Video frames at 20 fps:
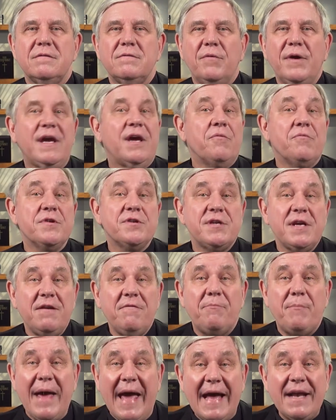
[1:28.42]
We can
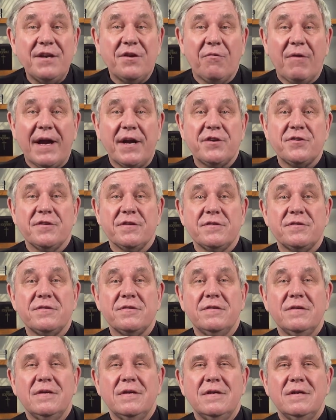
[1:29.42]
receive bad directions.
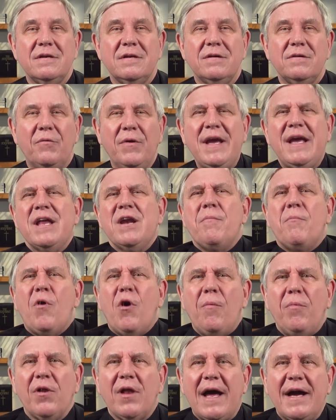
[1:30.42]
We can
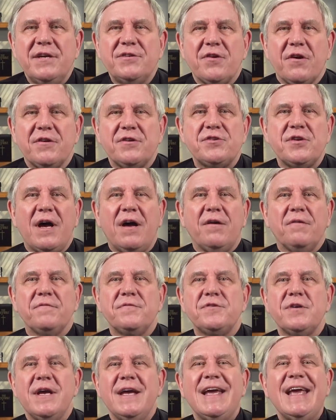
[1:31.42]
immobilize
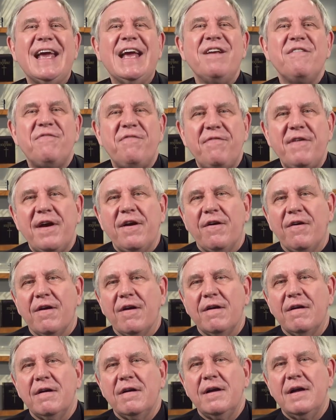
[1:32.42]
ourselves in
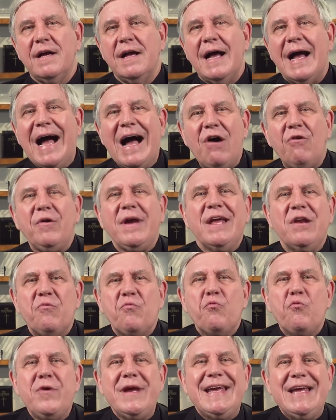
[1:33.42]
fear. How
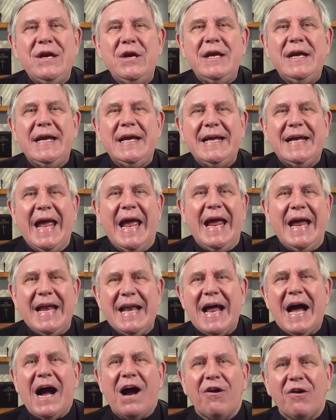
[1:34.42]
can we
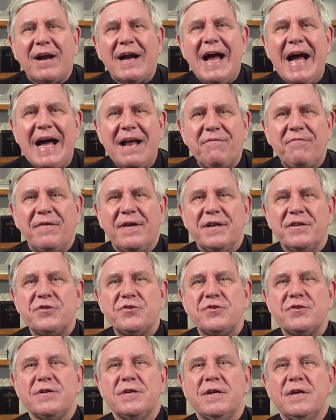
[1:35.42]
gain our
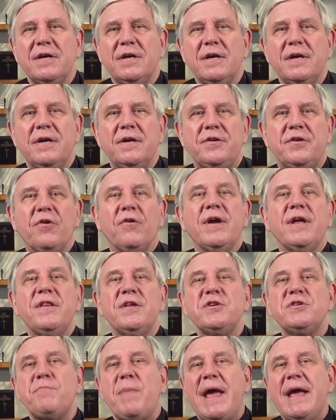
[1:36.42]
confidence? During
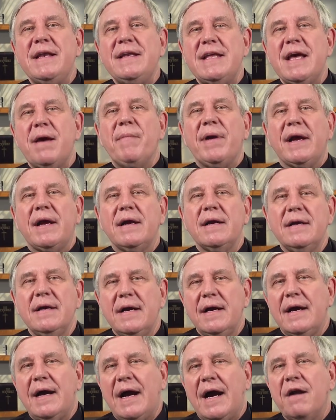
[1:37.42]
this pandemic,
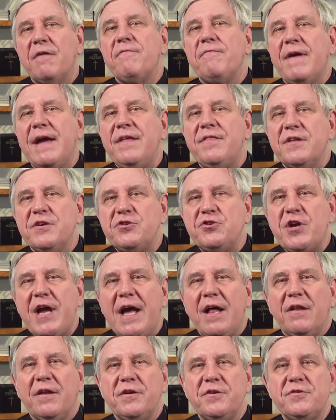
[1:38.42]
our faith is
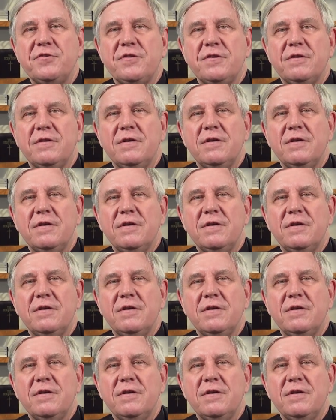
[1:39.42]
challenged.